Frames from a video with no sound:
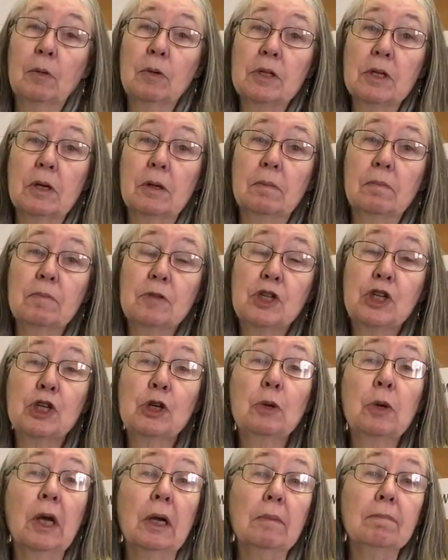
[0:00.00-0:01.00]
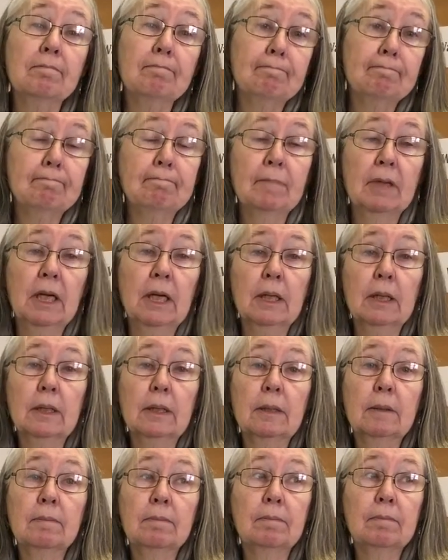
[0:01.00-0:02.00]
was a shooting
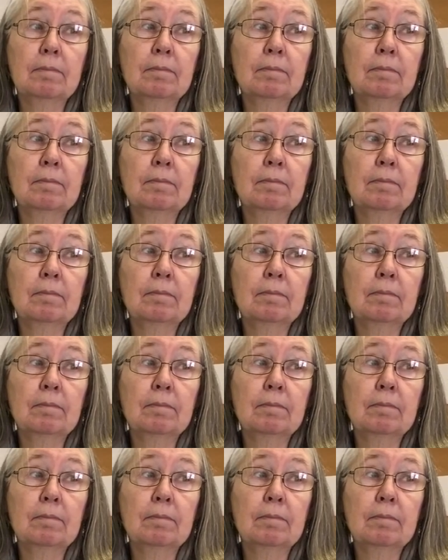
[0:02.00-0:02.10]
in,